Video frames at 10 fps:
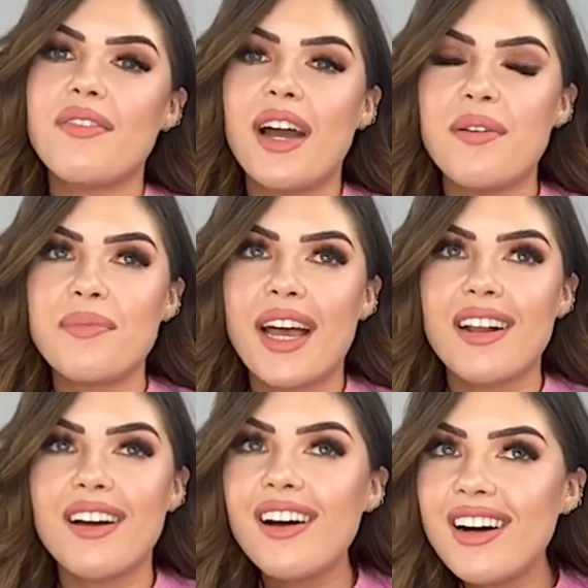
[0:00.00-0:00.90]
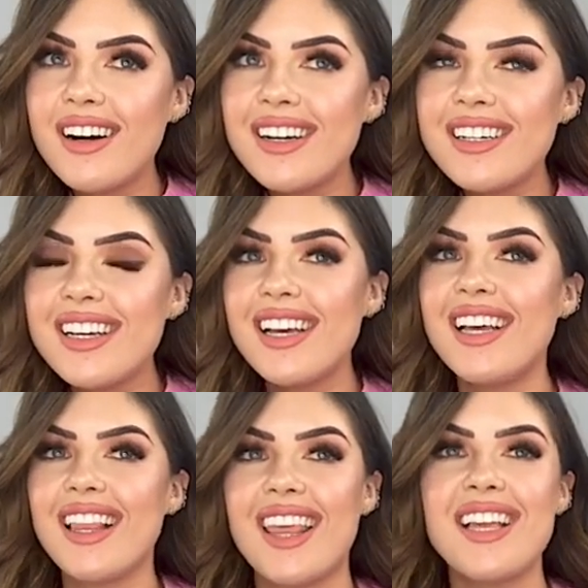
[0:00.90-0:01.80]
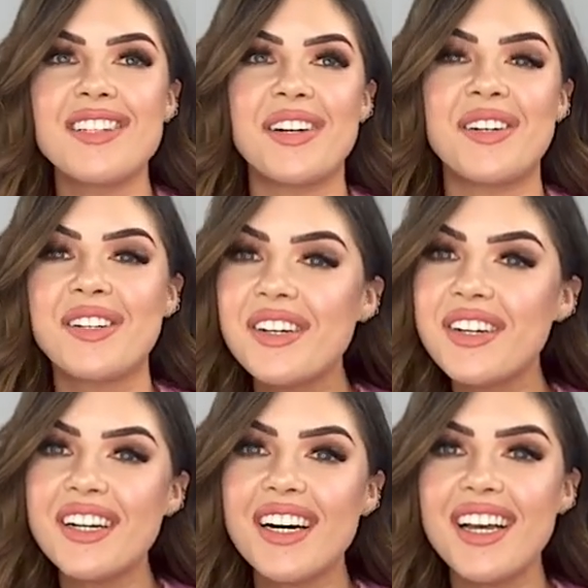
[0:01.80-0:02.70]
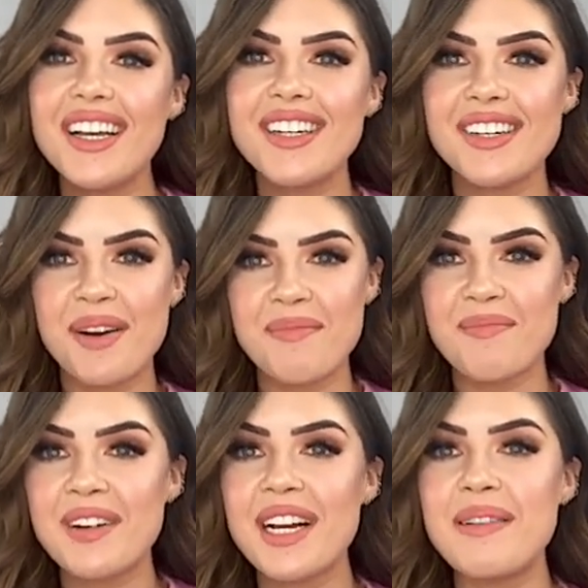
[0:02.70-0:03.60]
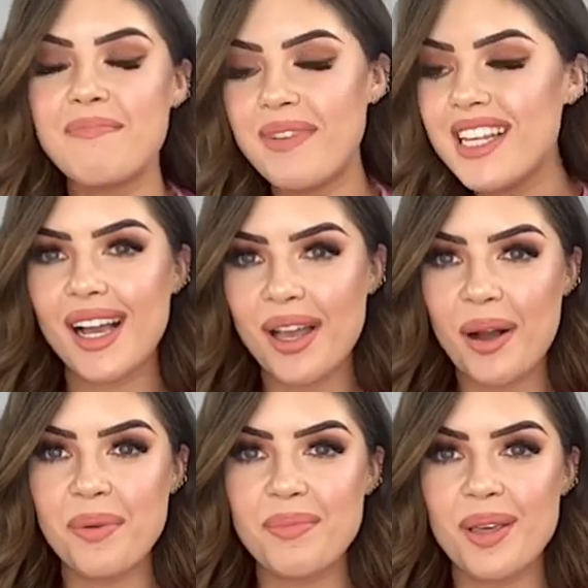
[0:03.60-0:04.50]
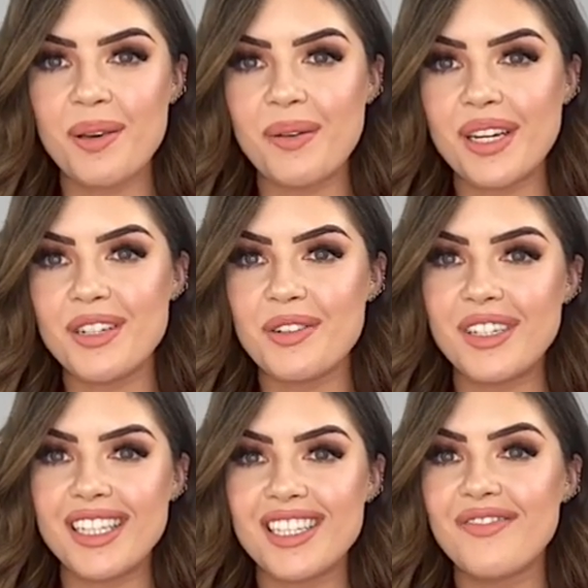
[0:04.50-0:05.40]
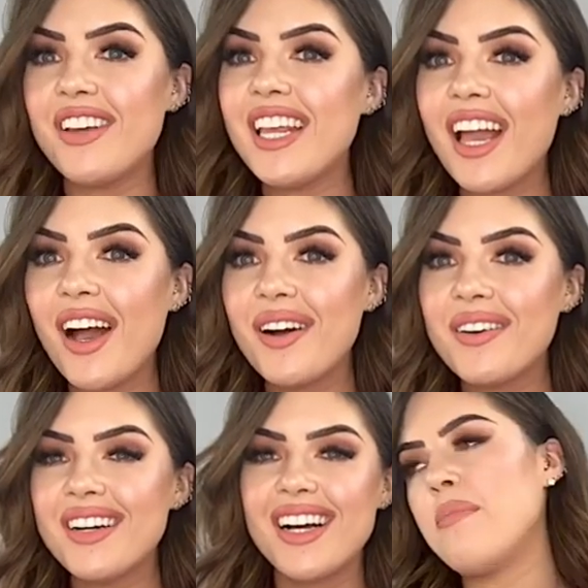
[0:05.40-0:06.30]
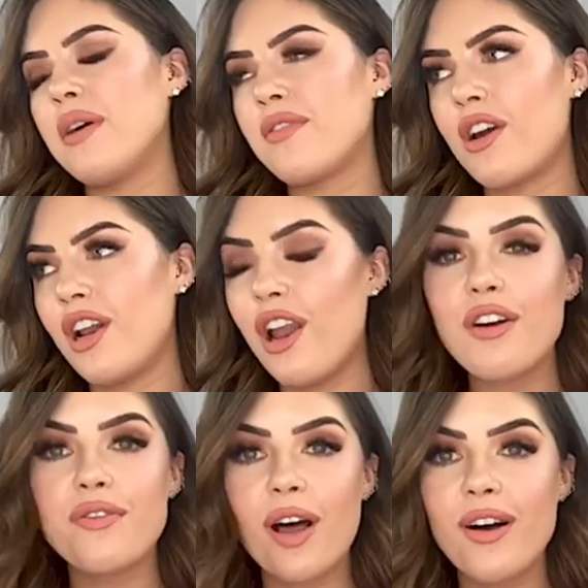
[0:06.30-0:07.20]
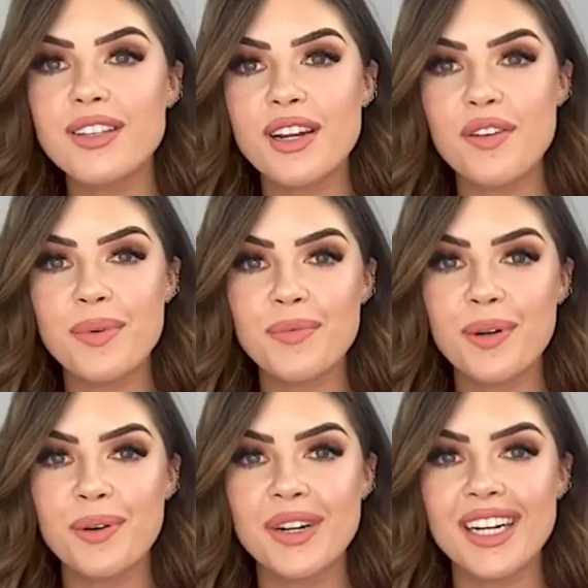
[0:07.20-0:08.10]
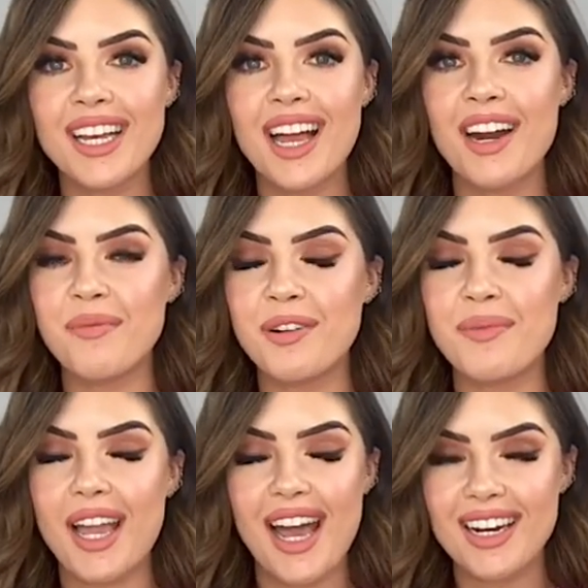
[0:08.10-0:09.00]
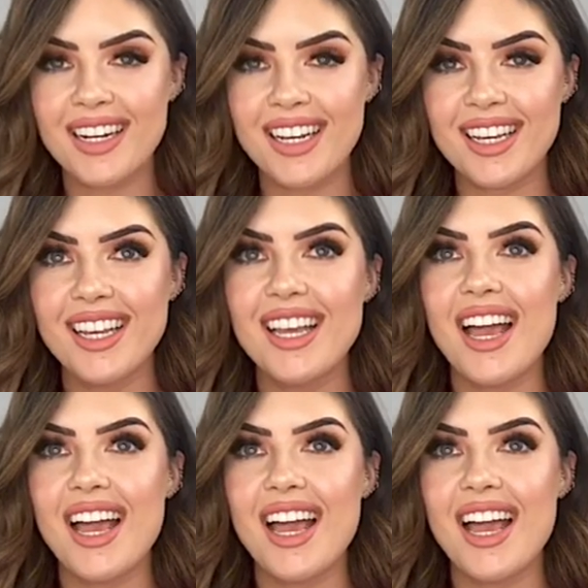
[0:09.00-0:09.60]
give you a bit of an update of how I'm getting on. Things are good. I hope you enjoyed this video. I've got a lot of vlogs that I've been recording and I'm going to be editing,